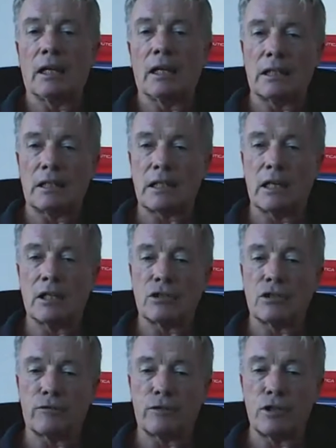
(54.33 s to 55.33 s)
As I say,
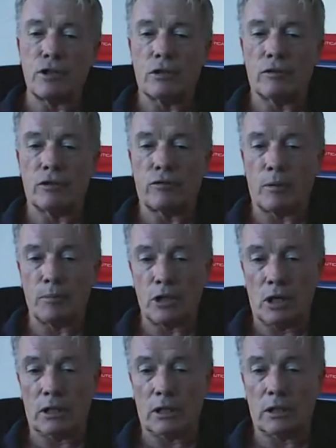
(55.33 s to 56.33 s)
it's a free service from
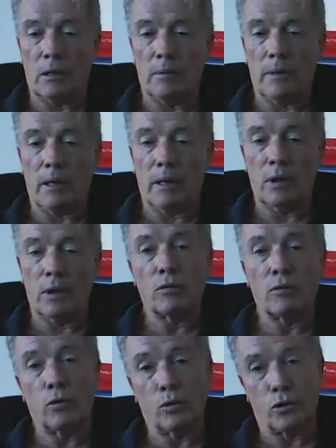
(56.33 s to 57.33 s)
the Yacht Club, and we
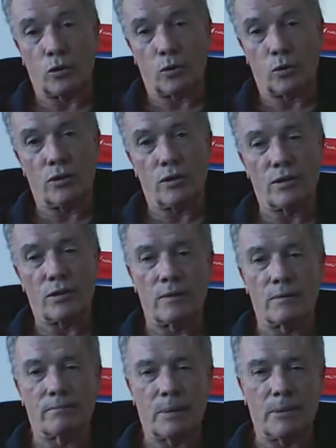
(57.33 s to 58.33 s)
look forward to talking to you
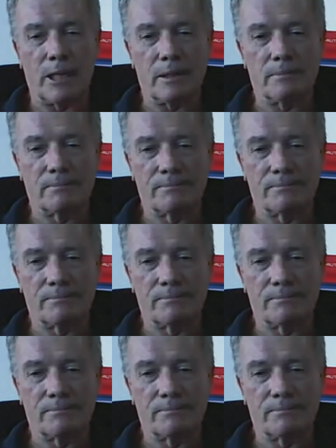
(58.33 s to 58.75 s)
soon. Bye-bye.